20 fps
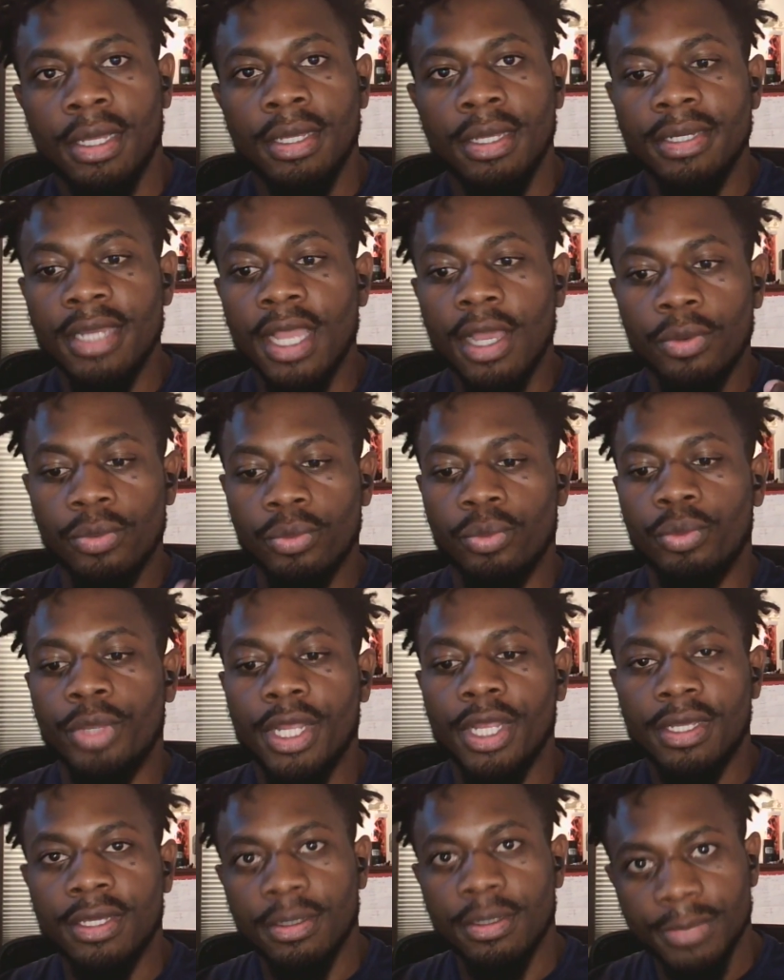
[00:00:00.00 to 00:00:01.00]
Now, when
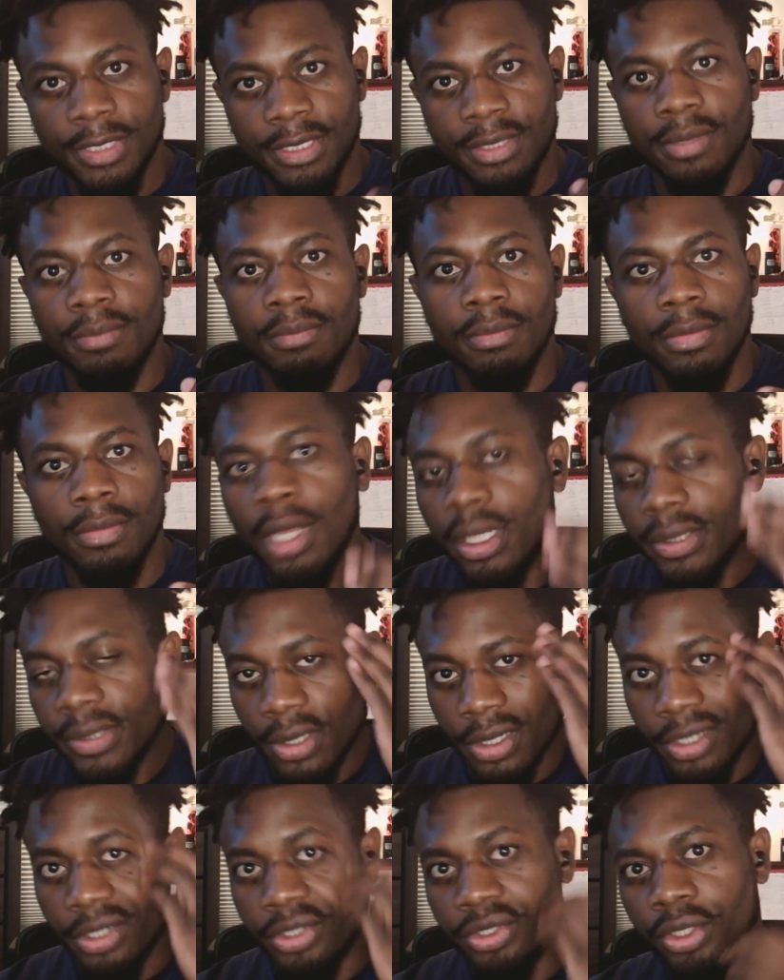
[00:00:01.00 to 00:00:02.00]
it comes to
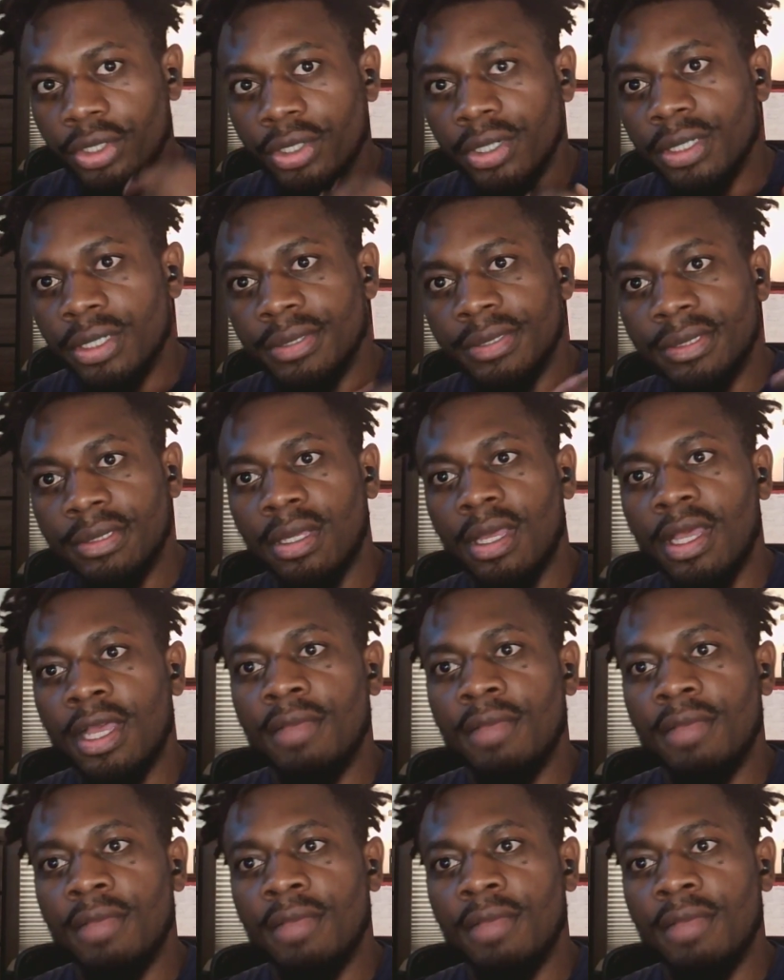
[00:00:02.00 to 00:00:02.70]
muscle endurance,